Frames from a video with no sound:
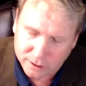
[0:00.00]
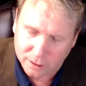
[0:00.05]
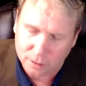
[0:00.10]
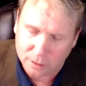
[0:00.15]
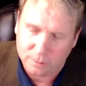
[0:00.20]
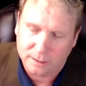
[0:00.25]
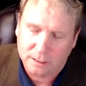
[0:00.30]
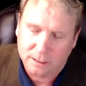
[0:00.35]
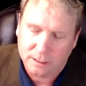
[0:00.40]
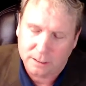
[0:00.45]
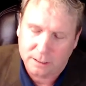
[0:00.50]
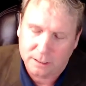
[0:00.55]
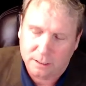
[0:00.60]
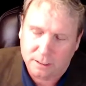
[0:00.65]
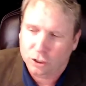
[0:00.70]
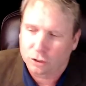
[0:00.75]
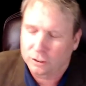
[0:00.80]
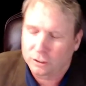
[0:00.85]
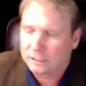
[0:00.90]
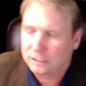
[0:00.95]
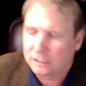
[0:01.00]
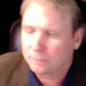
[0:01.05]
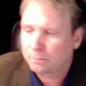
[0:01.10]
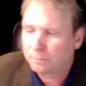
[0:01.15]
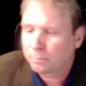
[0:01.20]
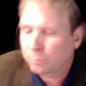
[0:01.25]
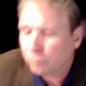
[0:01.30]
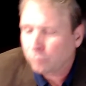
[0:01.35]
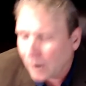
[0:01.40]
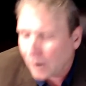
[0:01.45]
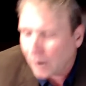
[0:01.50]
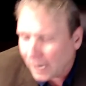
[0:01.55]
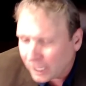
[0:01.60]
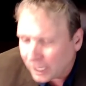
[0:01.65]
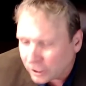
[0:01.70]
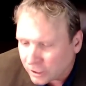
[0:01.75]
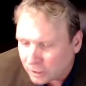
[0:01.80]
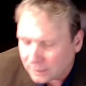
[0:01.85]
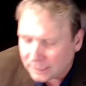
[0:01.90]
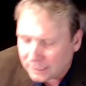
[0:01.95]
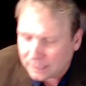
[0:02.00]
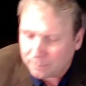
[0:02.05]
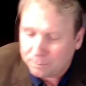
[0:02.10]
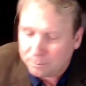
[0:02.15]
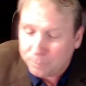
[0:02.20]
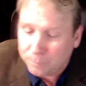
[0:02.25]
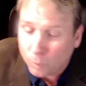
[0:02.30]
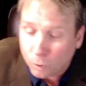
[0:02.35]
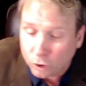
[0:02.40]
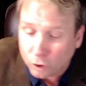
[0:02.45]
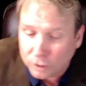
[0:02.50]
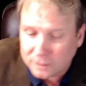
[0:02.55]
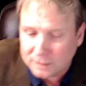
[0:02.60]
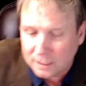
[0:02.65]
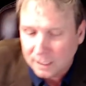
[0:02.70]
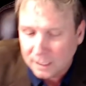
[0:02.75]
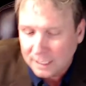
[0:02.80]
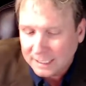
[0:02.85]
going to the attorneys, prior to the boards